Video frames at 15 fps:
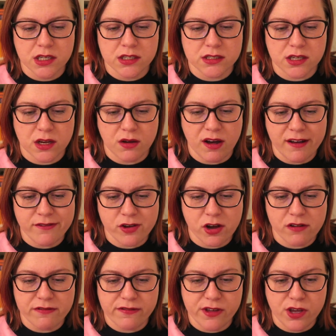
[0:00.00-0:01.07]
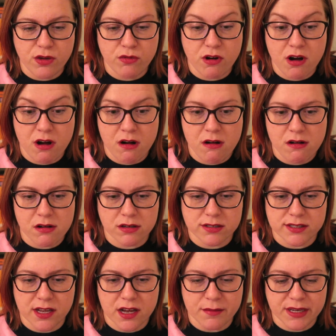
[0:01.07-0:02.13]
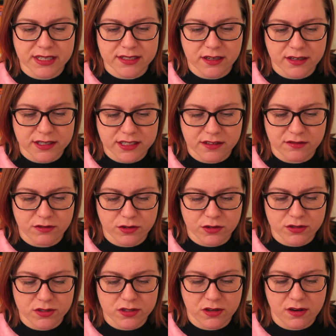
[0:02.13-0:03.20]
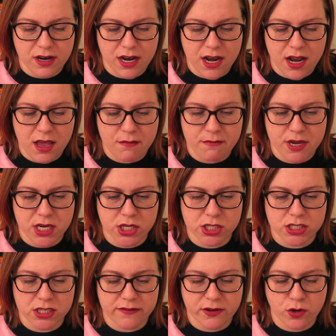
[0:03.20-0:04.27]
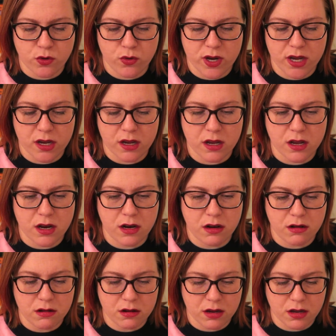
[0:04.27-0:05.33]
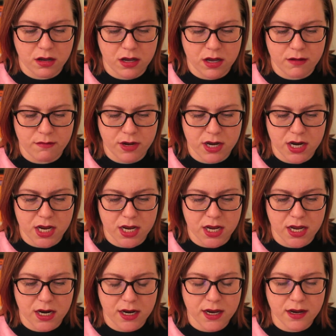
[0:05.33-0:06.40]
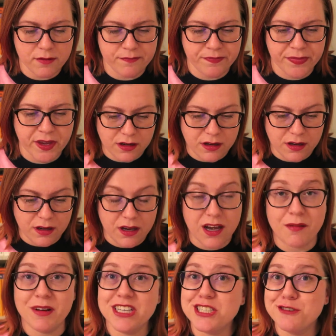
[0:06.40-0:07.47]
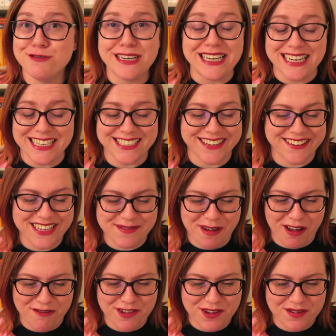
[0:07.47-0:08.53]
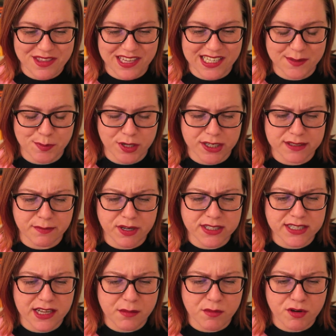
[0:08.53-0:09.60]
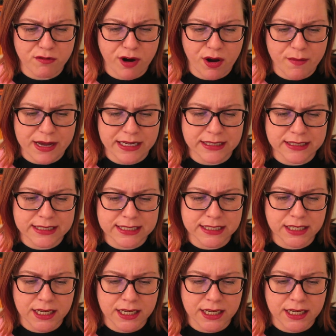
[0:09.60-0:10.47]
So I've got a few arcs that I'm excited for. So let me just have a quick look at my NetGalley. I'm actually really excited about a few of these books. Most of them are romance.